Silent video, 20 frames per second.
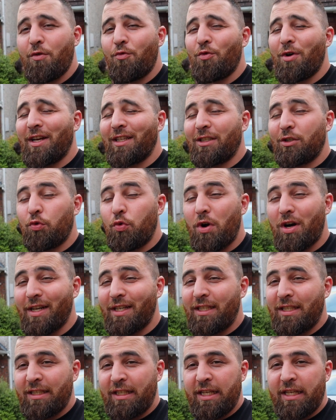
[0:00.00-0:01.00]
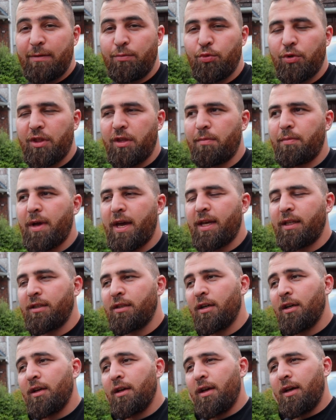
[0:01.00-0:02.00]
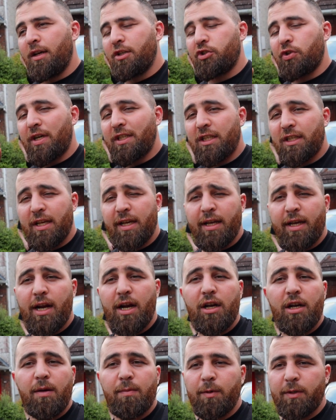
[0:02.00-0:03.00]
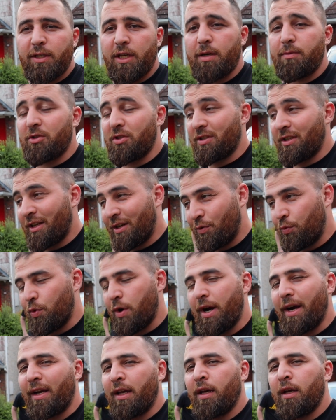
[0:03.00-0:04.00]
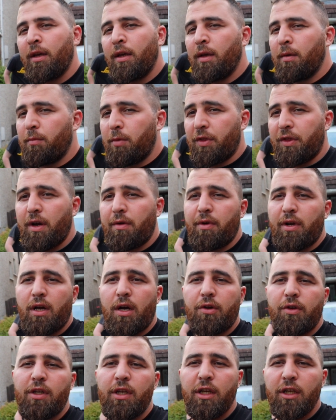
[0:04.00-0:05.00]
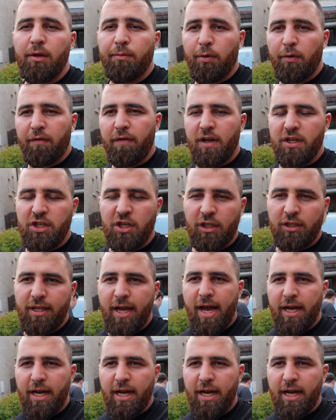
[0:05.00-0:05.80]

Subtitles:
and went quite deep with the paint. Tried to take it out a couple of times, it didn't work, but there we go. You need a professional to